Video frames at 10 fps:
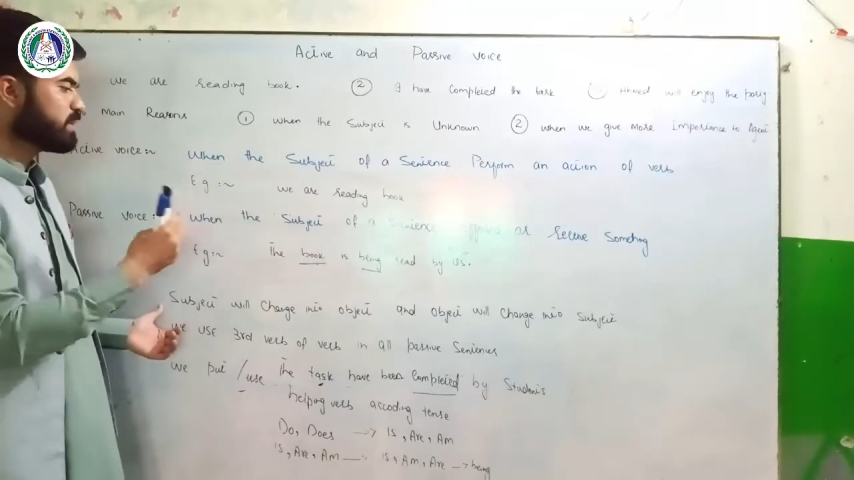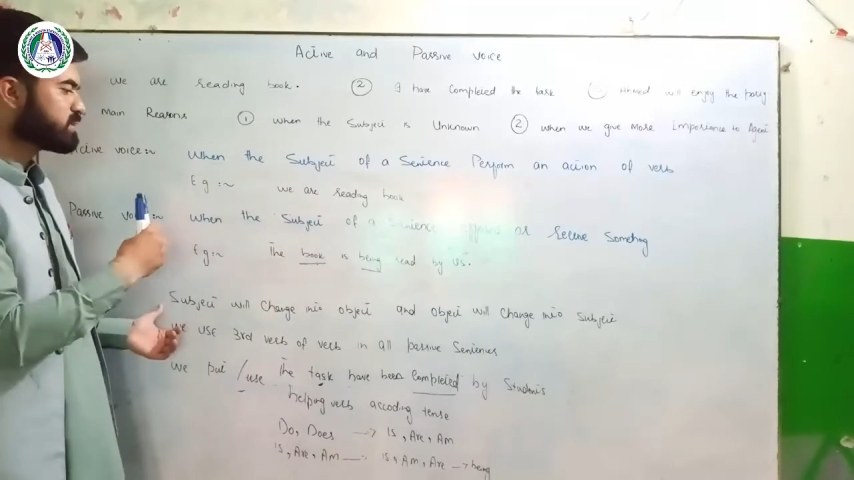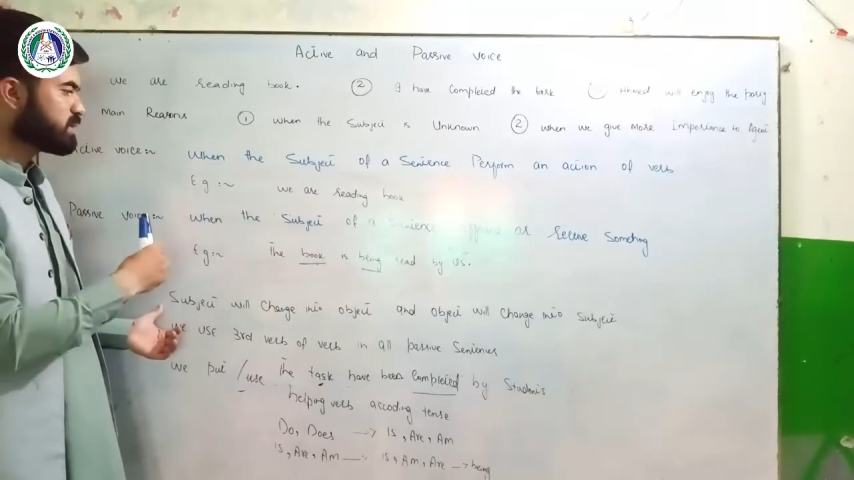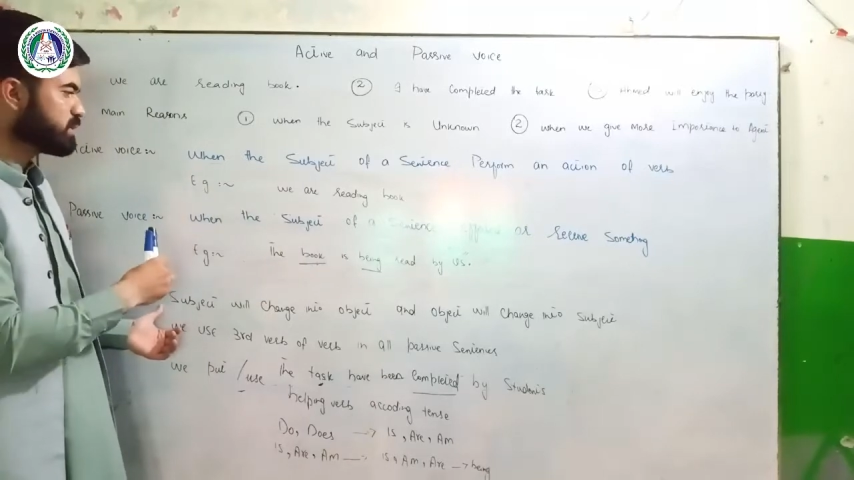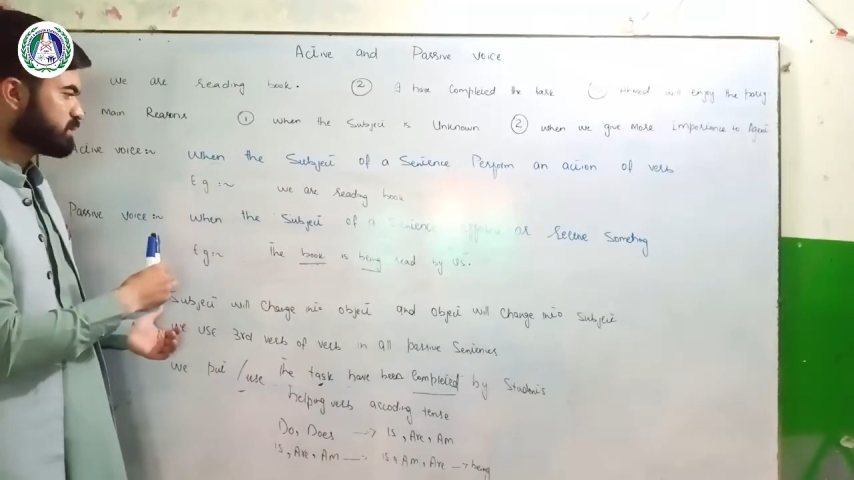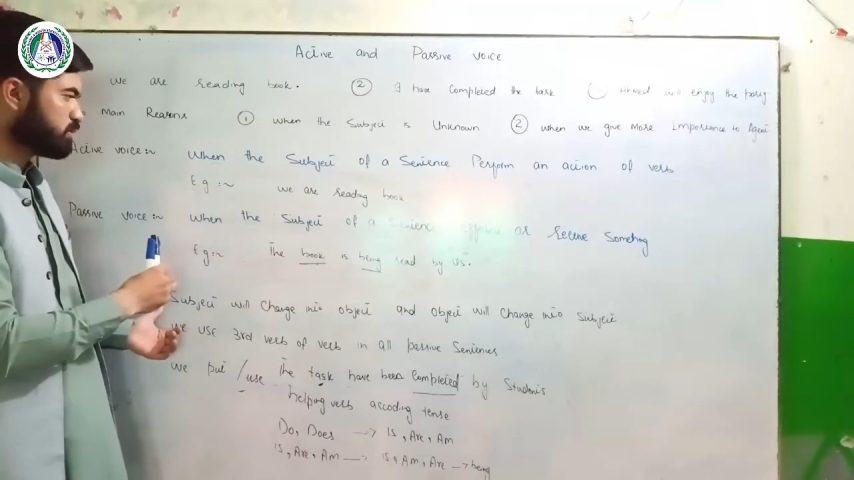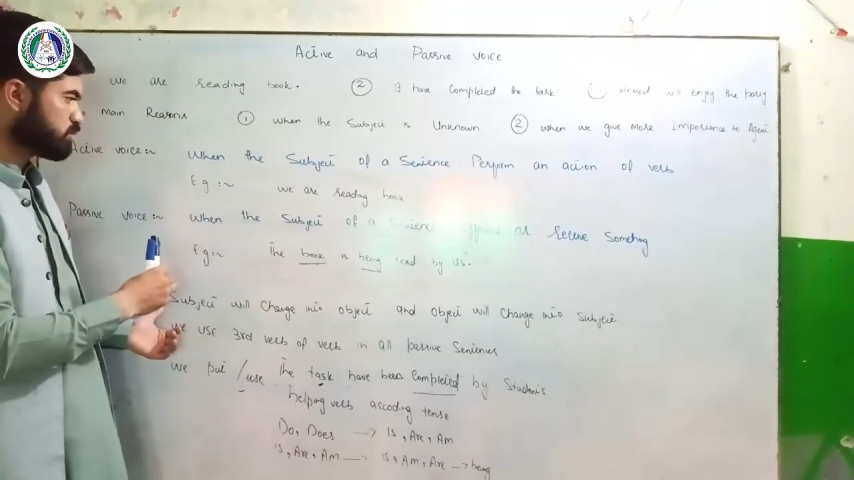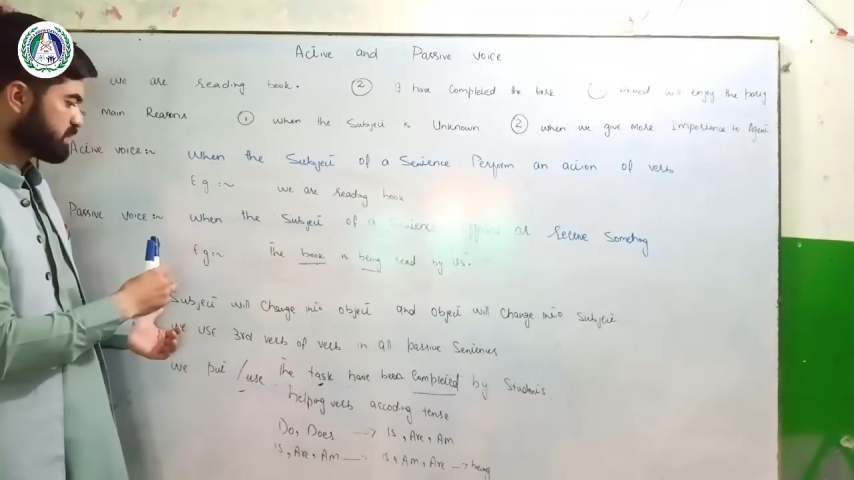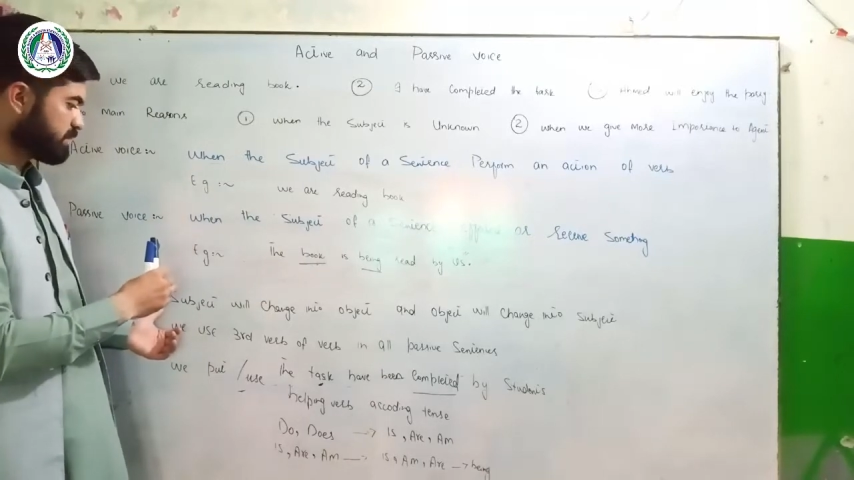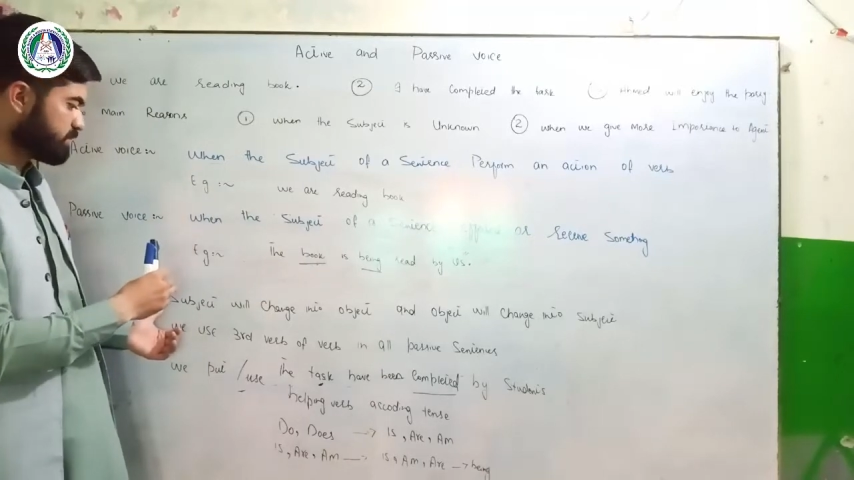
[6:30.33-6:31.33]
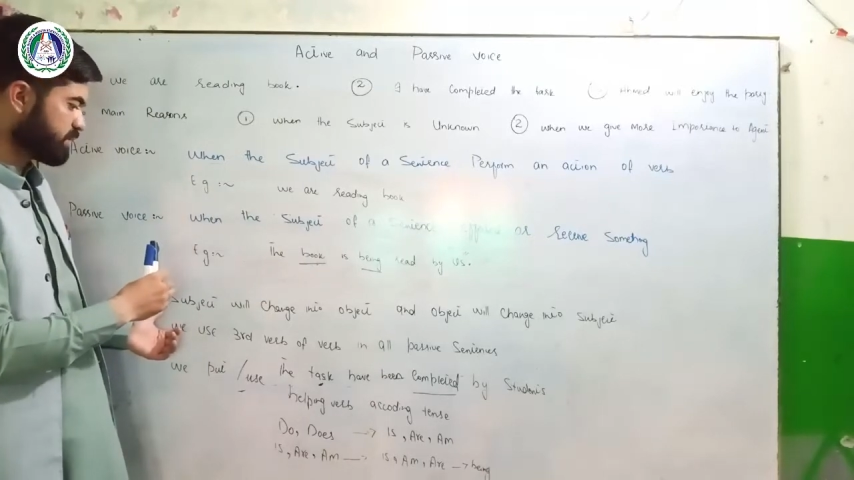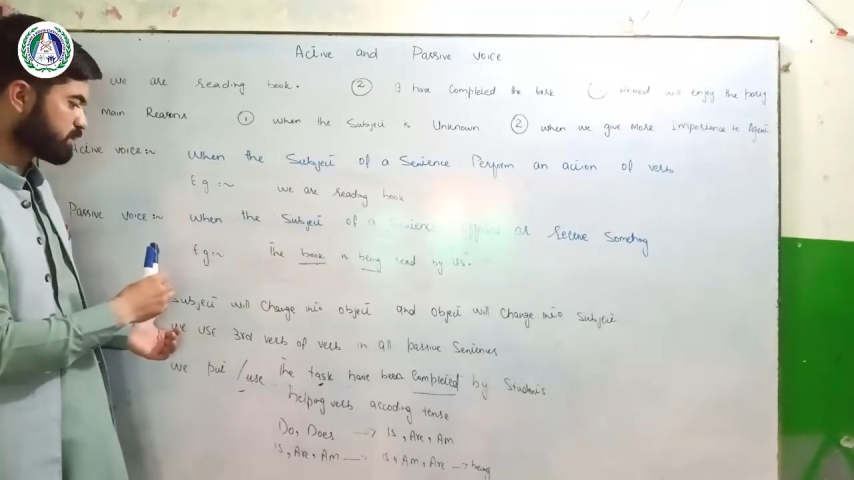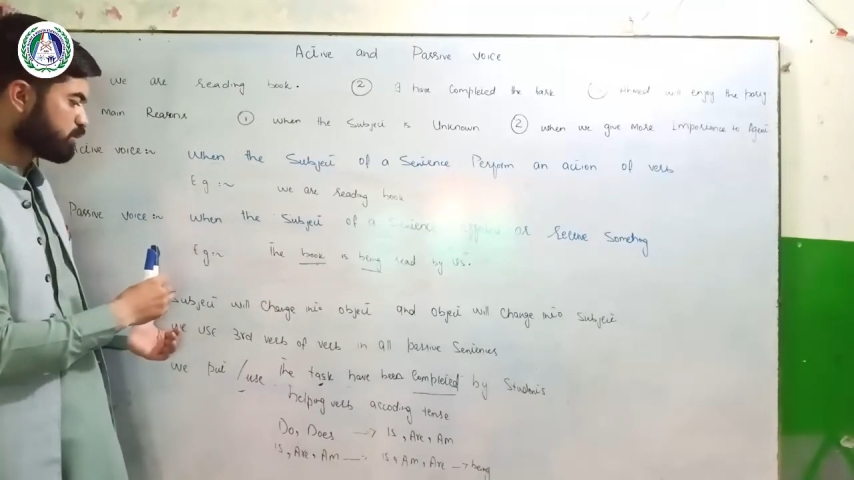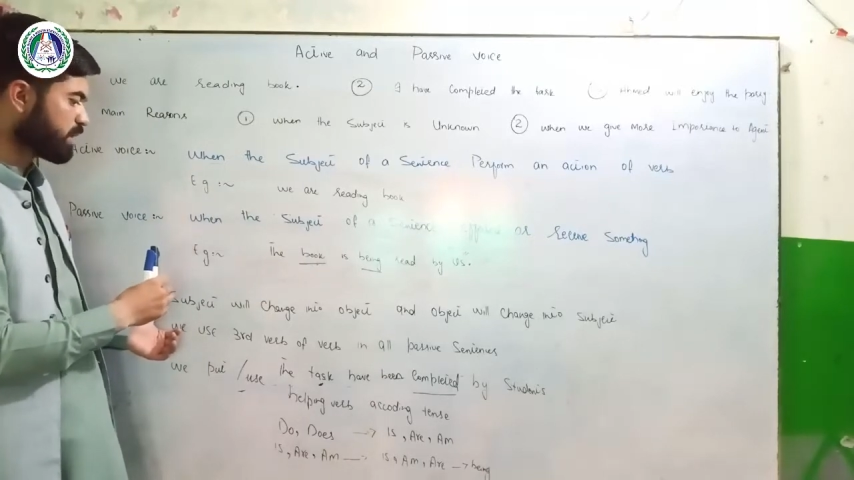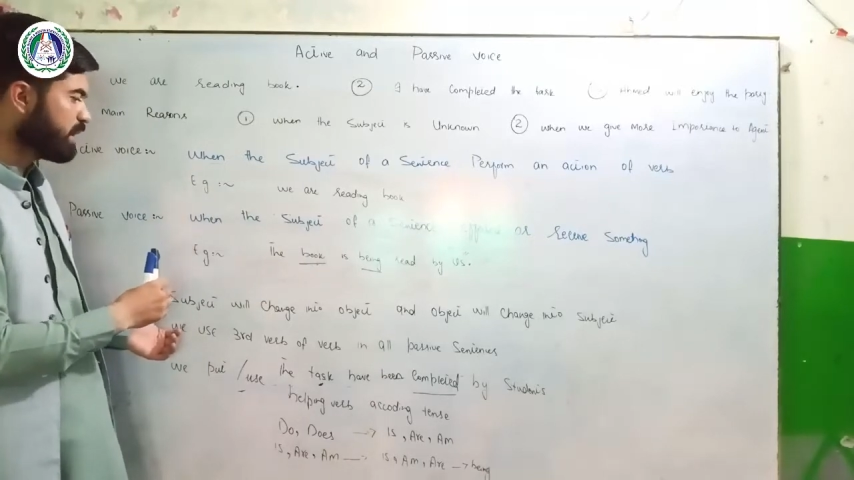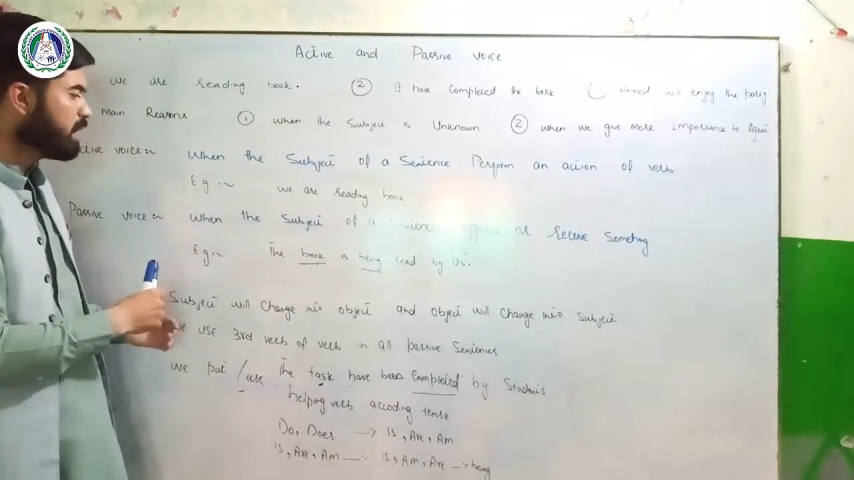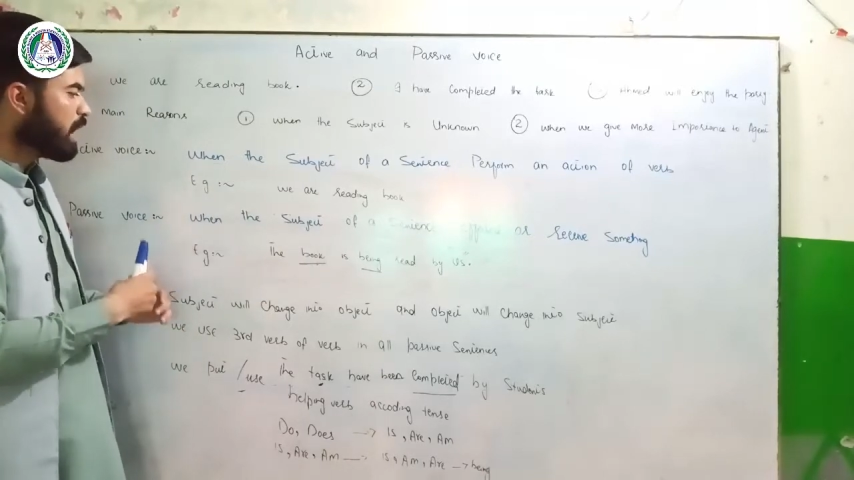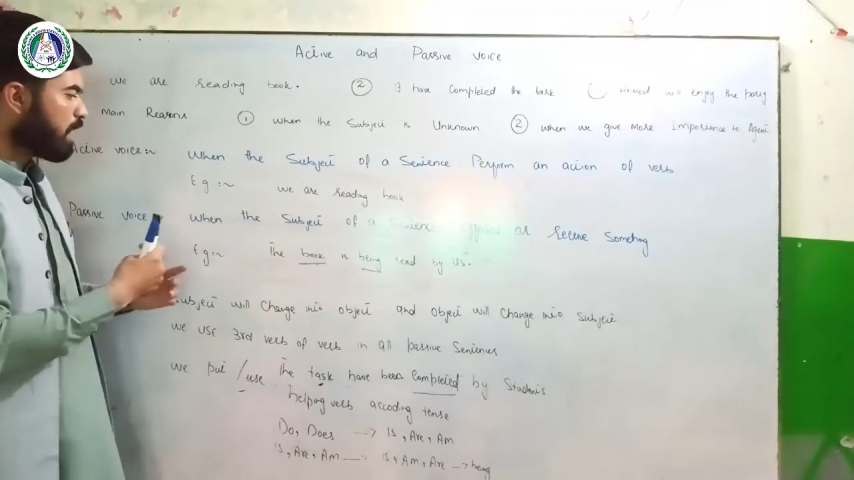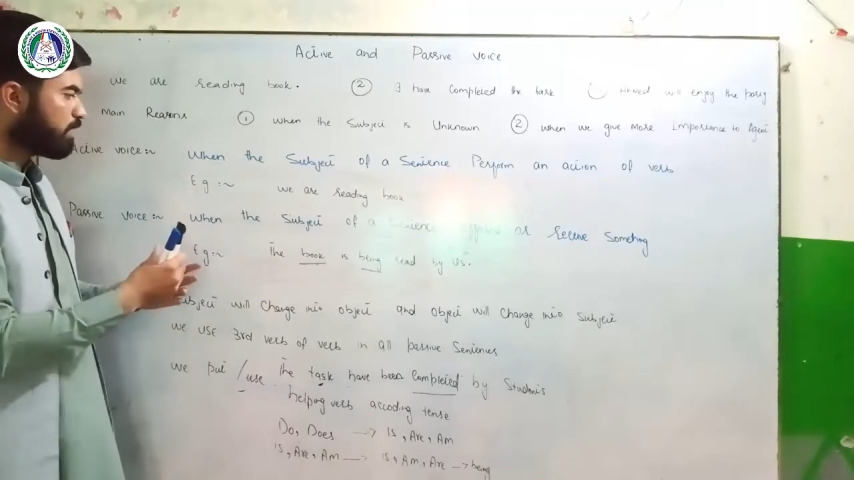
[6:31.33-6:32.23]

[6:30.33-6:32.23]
will change into subject, okay?